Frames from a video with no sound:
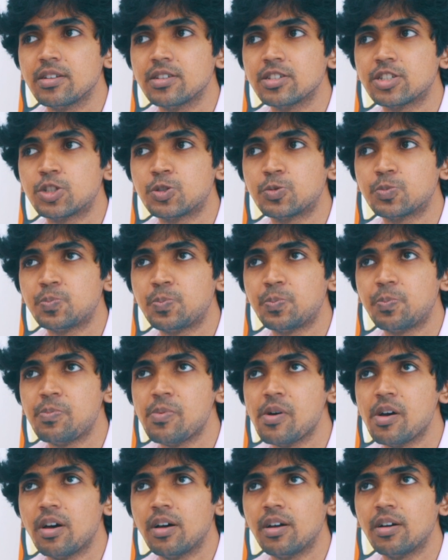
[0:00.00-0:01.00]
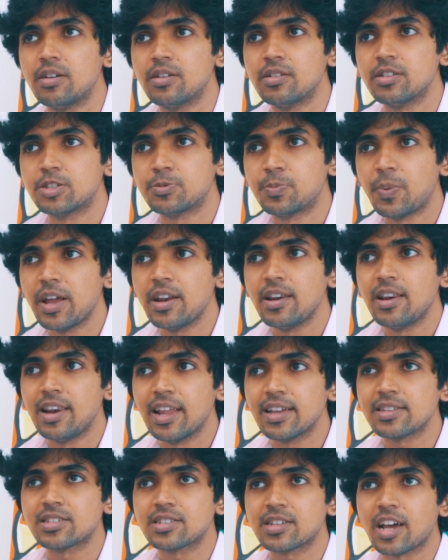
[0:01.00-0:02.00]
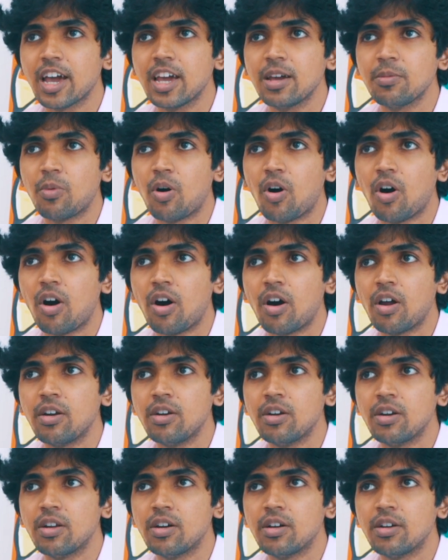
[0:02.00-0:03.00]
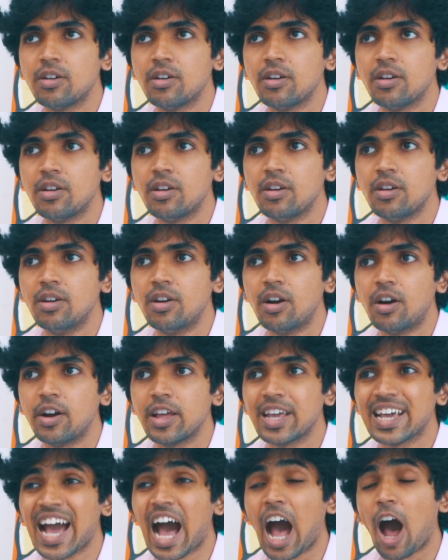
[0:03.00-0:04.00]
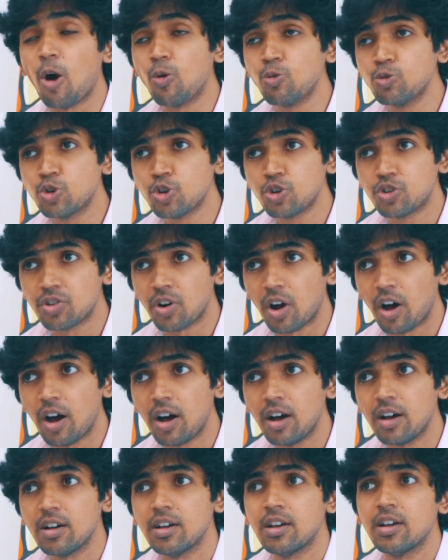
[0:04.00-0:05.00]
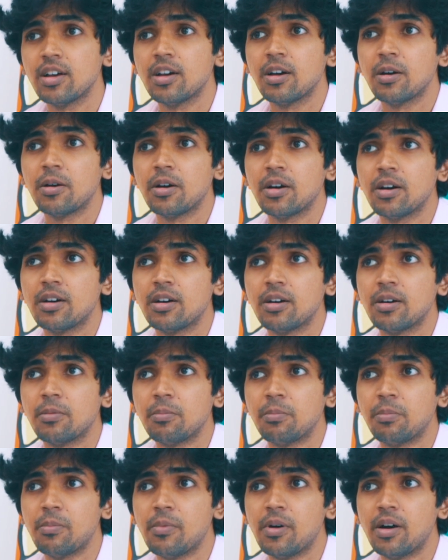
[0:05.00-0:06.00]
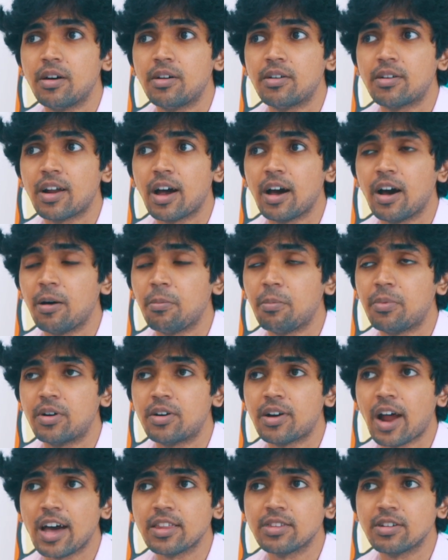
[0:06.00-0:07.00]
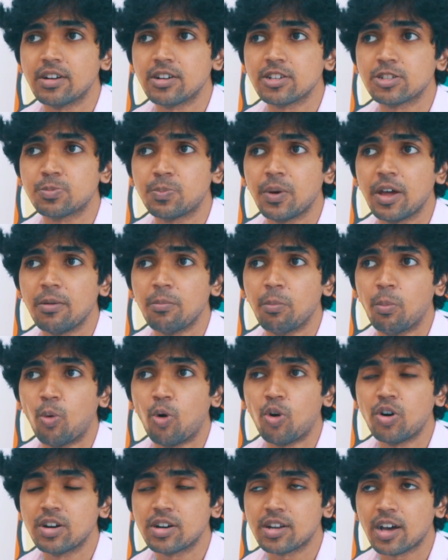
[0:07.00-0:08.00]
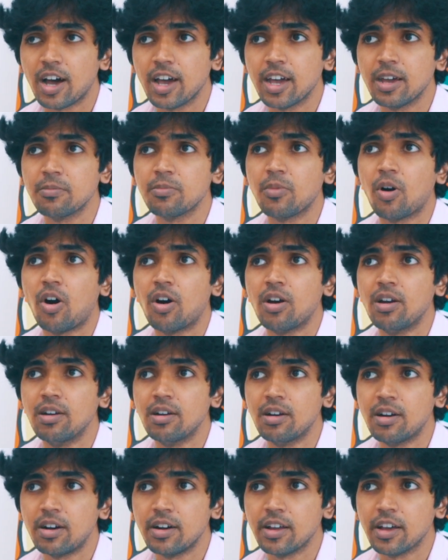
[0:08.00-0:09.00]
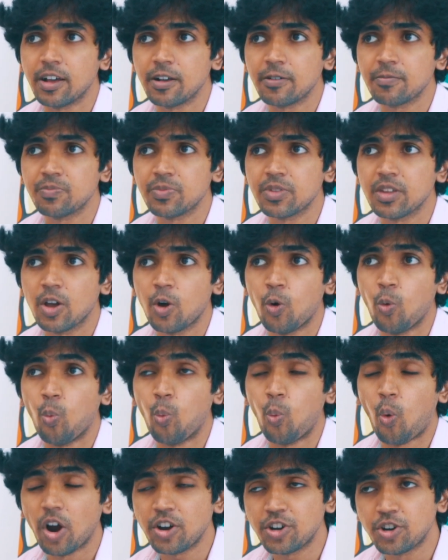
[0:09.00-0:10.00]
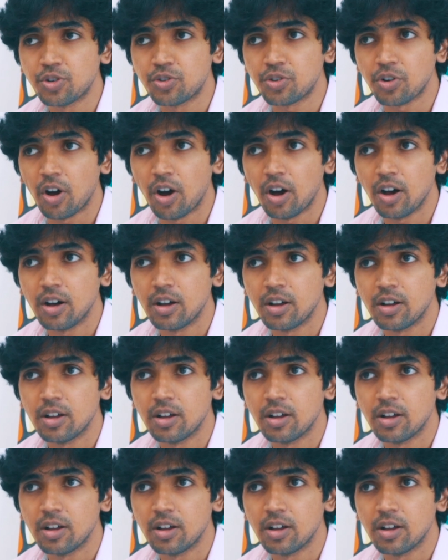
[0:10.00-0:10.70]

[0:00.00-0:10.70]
spend less time on learning how to draw, rather spend more time on learning what to draw,